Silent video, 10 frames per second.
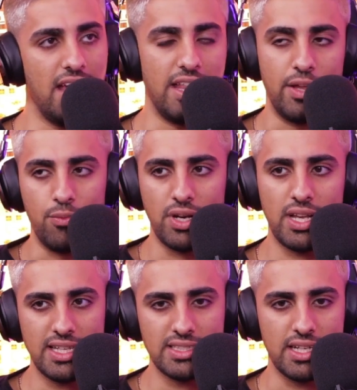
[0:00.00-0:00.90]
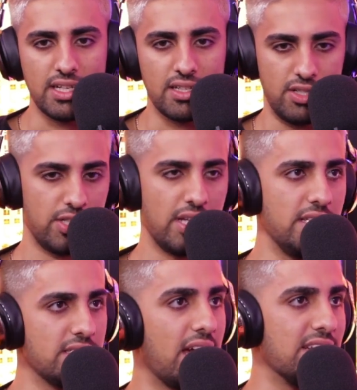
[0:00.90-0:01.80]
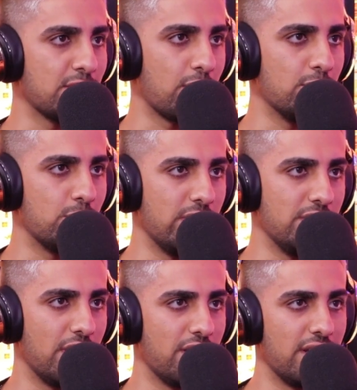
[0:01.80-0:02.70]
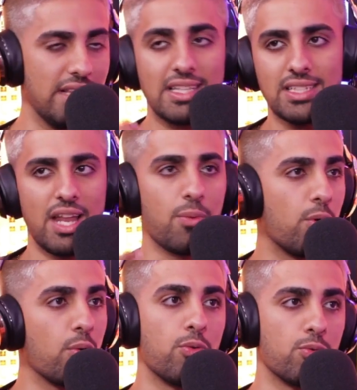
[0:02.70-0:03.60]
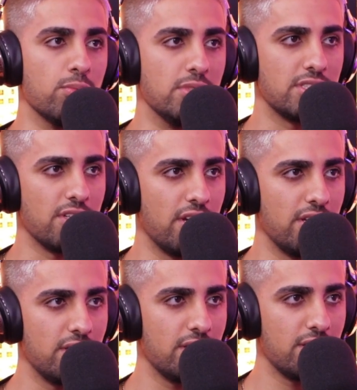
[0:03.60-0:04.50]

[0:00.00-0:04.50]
And they realized, like, okay, these guys are close with each other. And that's kind of where all the rumors started.